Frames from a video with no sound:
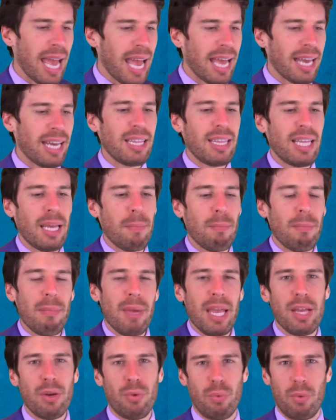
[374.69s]
And then they
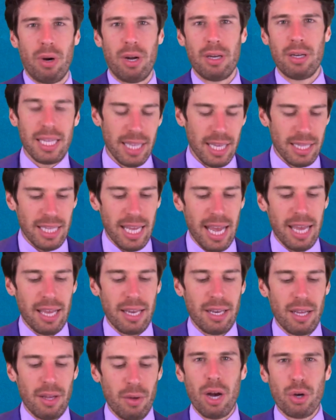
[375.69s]
made one. Then they
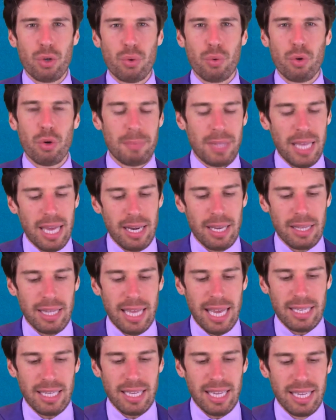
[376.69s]
had a group that,
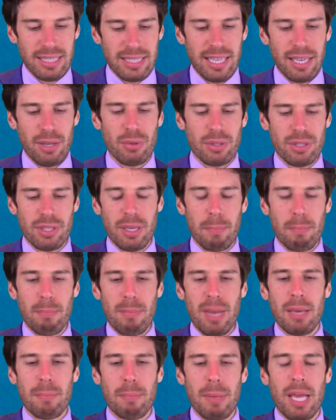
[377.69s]
that continuously
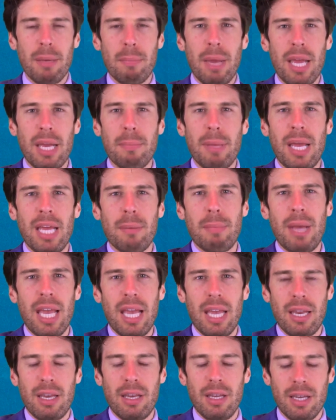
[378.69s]
made, made, made, made,
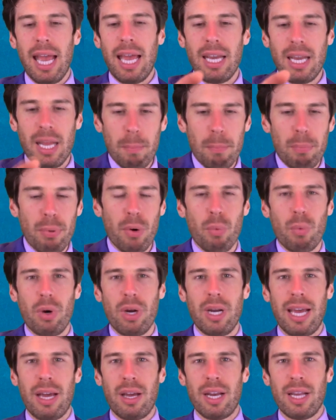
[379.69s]
made, and then put
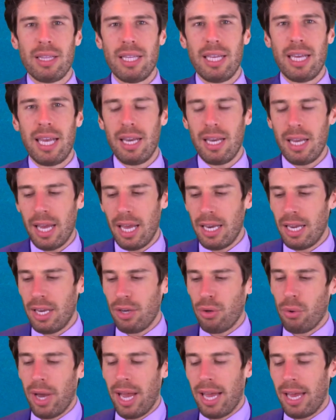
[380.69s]
one out on the end. And
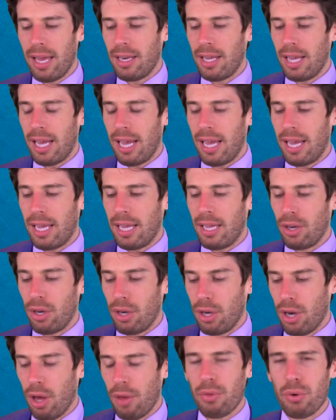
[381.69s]
then you had a,
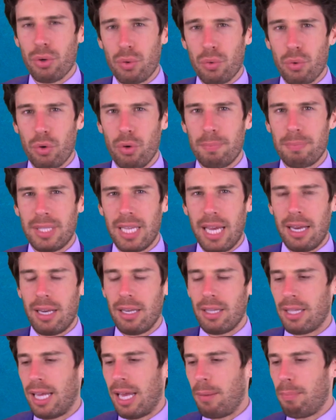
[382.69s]
another group
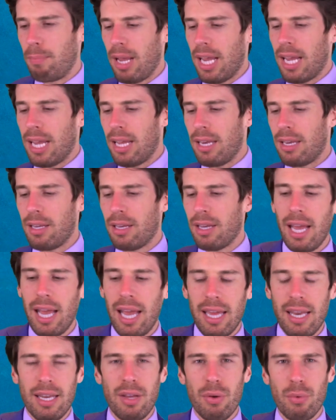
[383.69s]
that, that made,
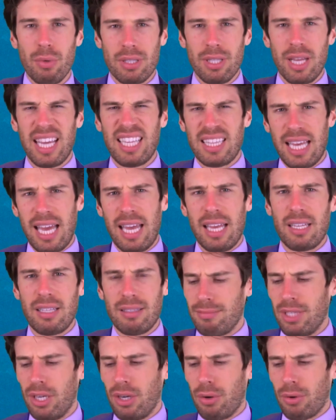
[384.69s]
and it was like that,
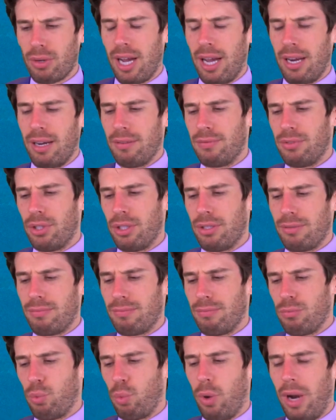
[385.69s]
you know, kind of just
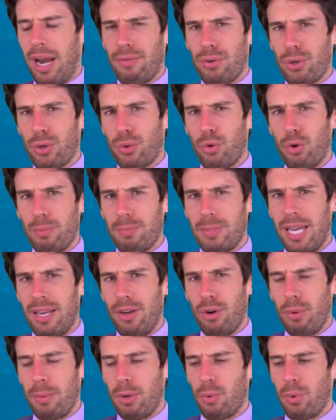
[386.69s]
whatever group
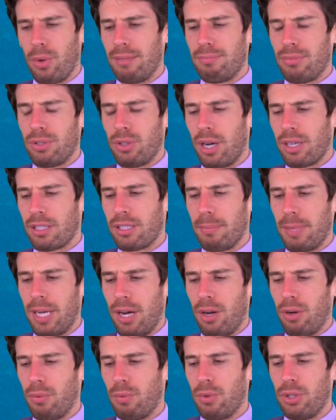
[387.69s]
that nobody really talks
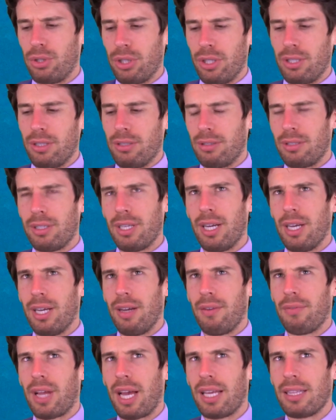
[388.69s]
about, which is,
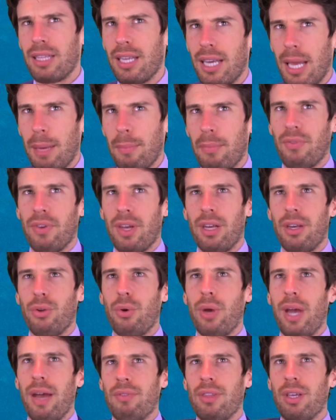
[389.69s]
got the name of it.
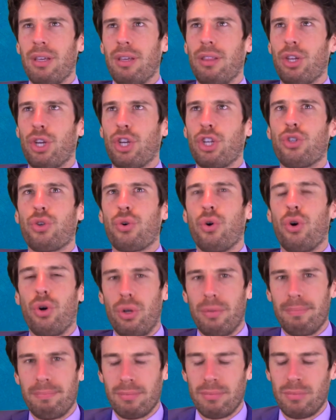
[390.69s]
You have the, the
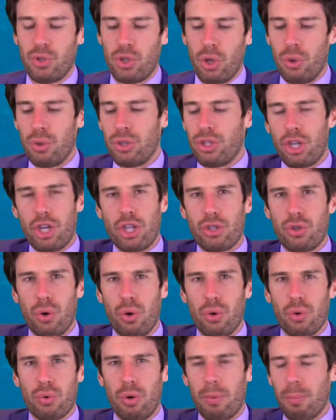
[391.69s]
control. So it was the
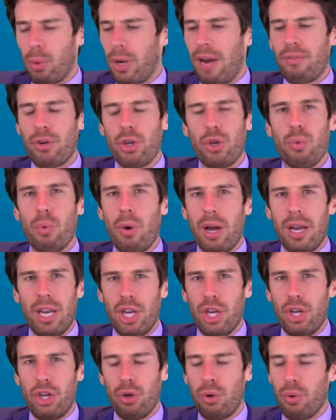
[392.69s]
control group, whatever you wanted
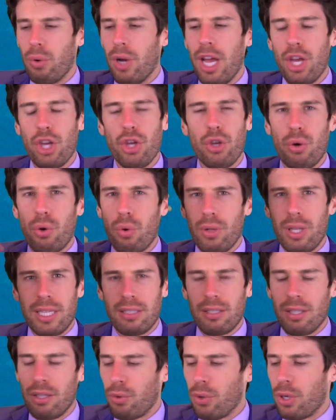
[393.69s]
to do. You don't
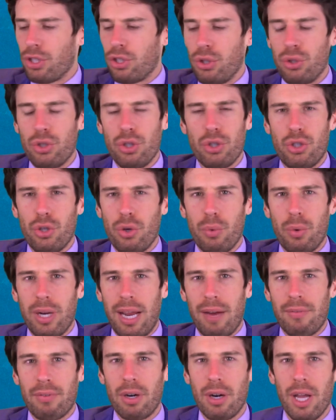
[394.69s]
listen to us, you just do
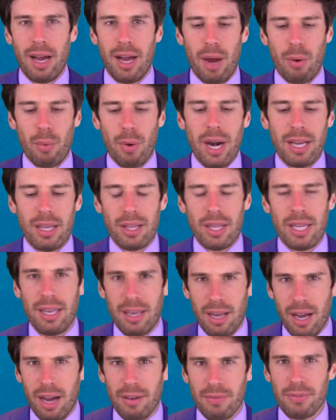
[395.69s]
whatever. Ironically
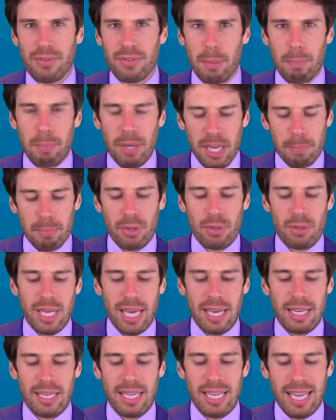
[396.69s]
enough, the people
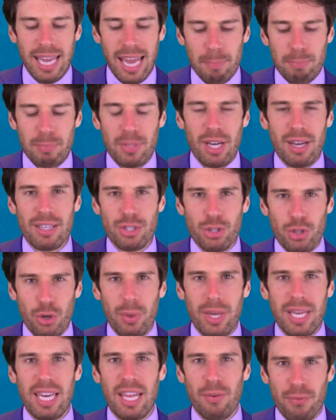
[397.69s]
that kept on
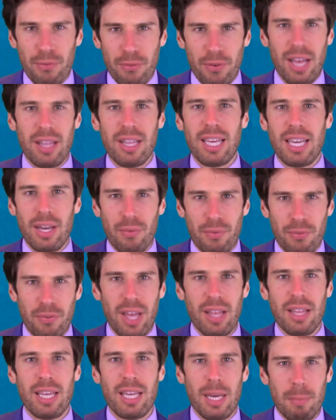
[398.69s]
doing and failing and
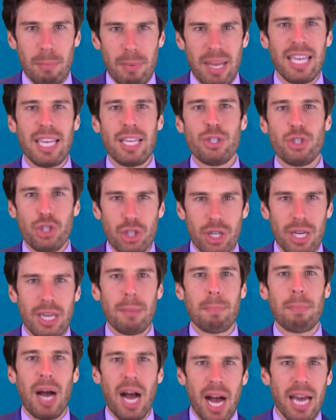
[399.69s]
failing and making
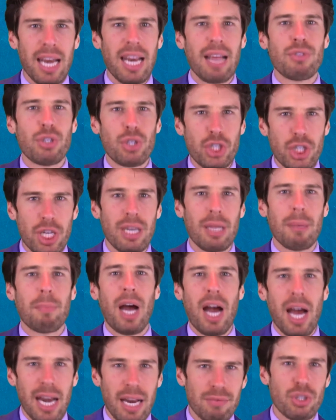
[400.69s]
shitty pot after shitty
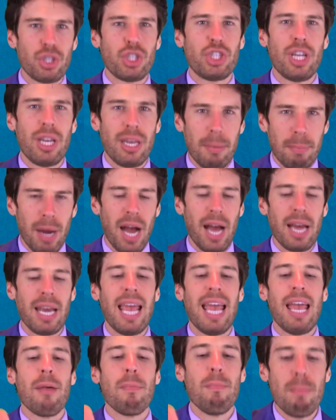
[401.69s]
pot after shitty pot
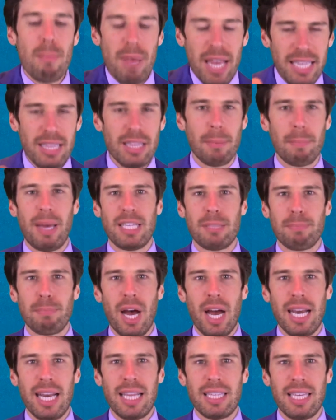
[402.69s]
made the best
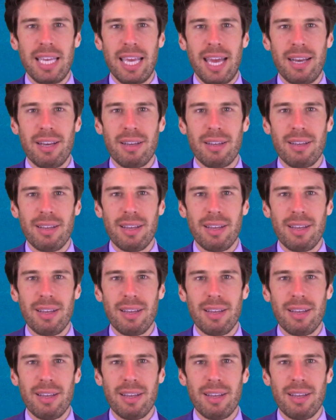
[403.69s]
pot at the end.